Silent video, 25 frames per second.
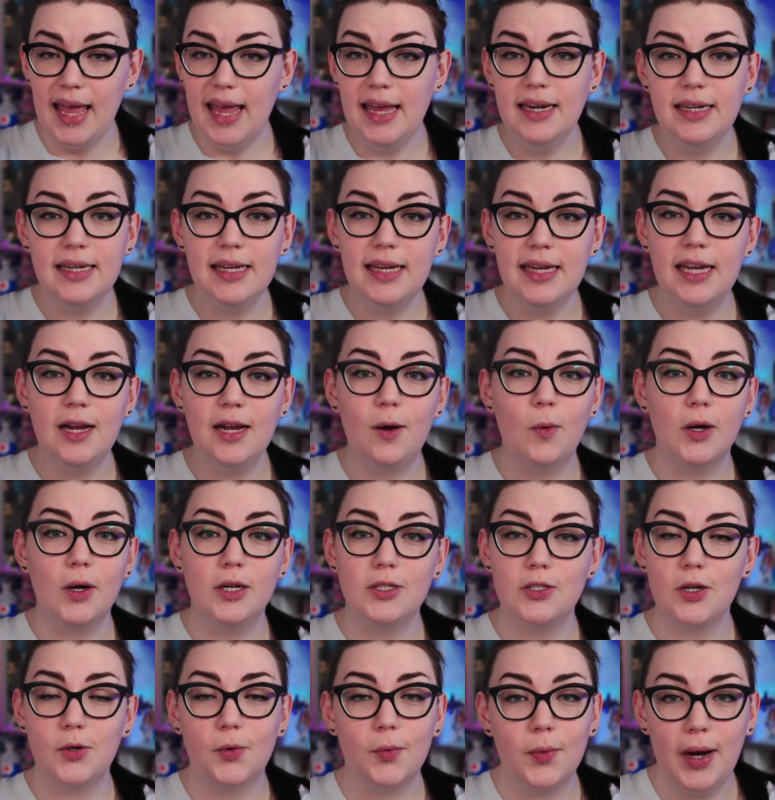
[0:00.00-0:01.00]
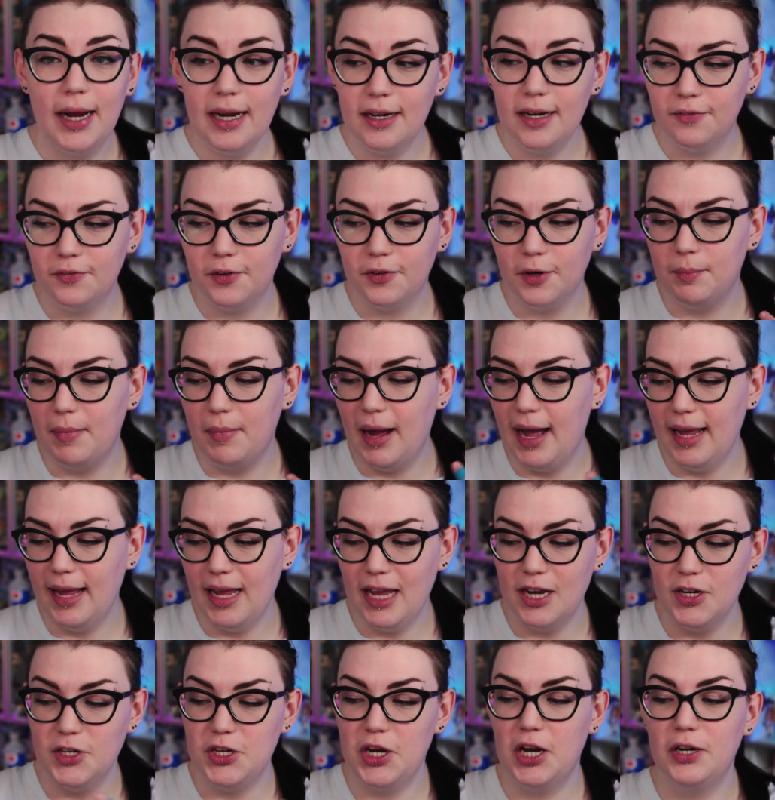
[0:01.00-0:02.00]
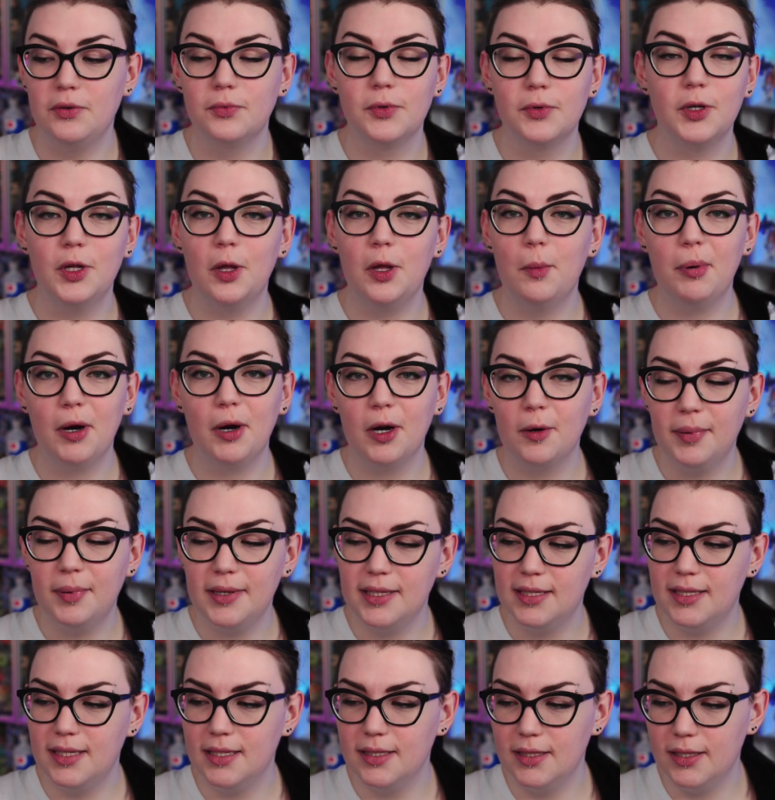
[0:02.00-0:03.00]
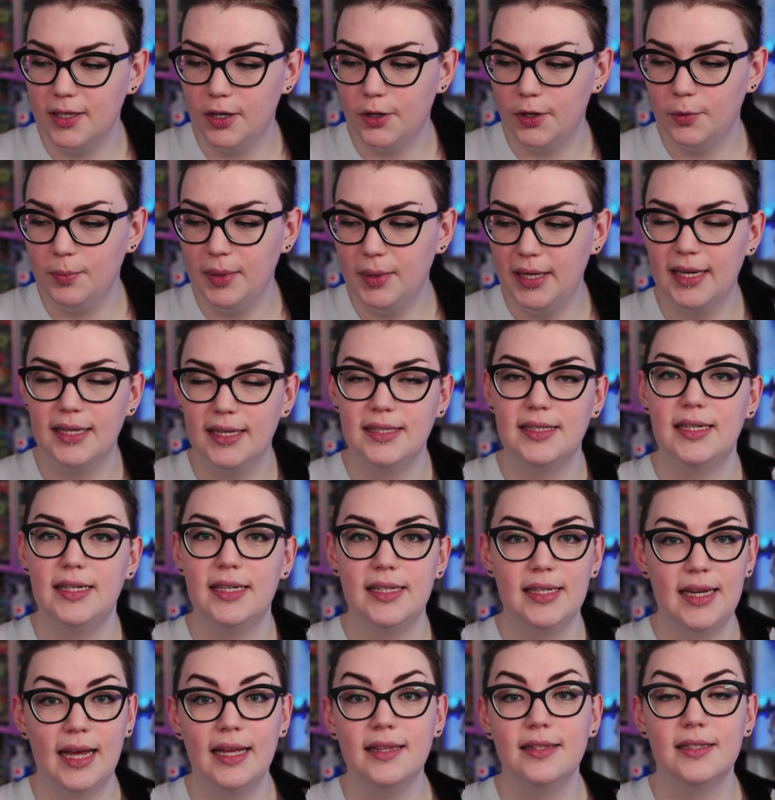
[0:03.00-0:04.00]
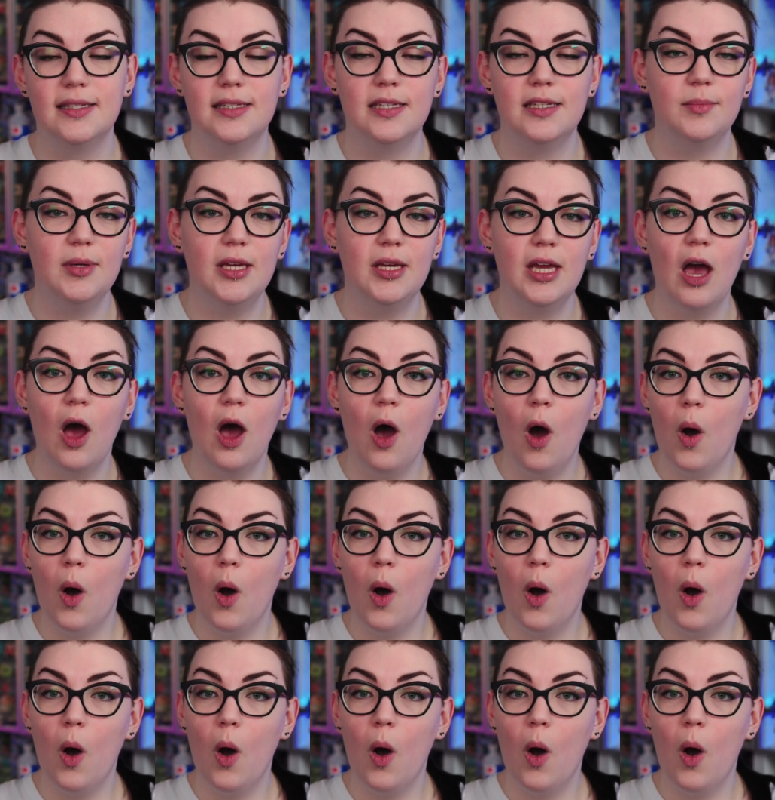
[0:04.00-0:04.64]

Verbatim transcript: India ink works great for my general purposes though because it tends to be